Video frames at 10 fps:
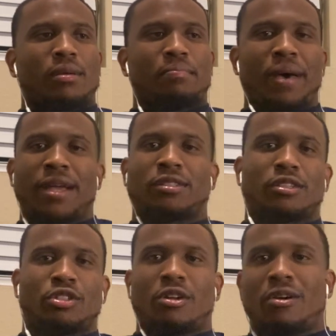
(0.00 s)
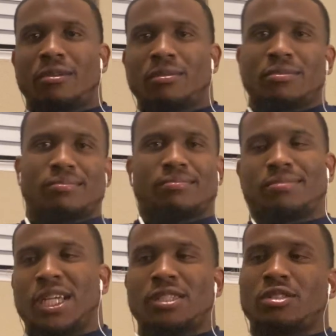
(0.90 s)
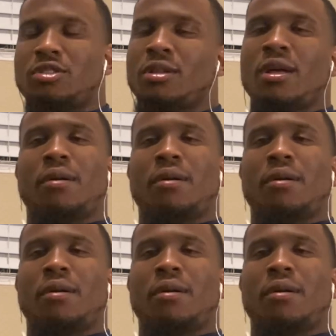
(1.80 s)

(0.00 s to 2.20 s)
Pacers, you know, decent.